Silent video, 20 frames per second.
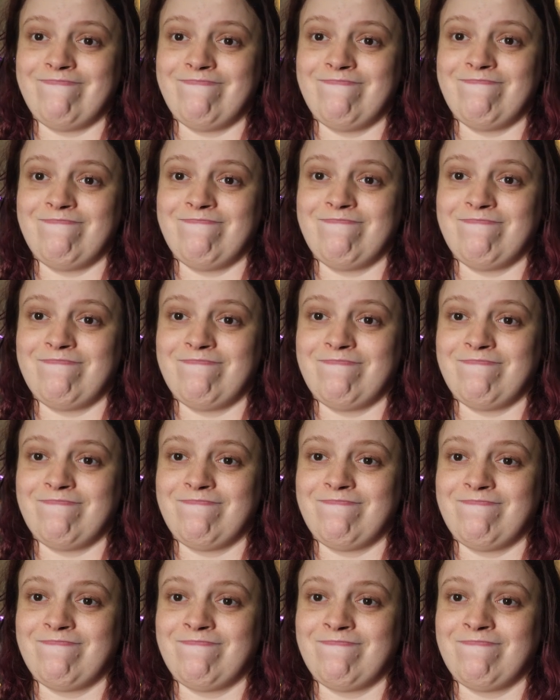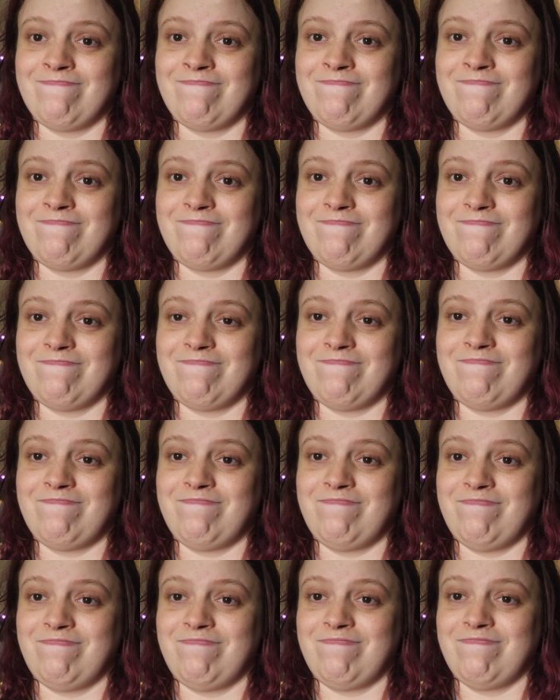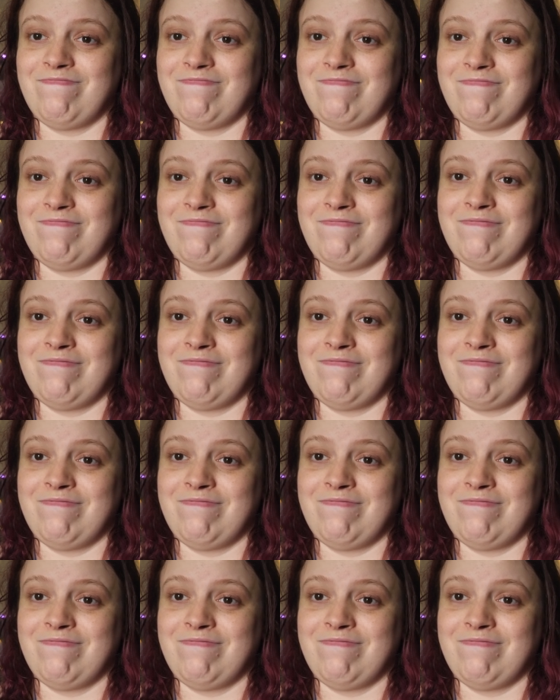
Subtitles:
No one is speaking in this clip.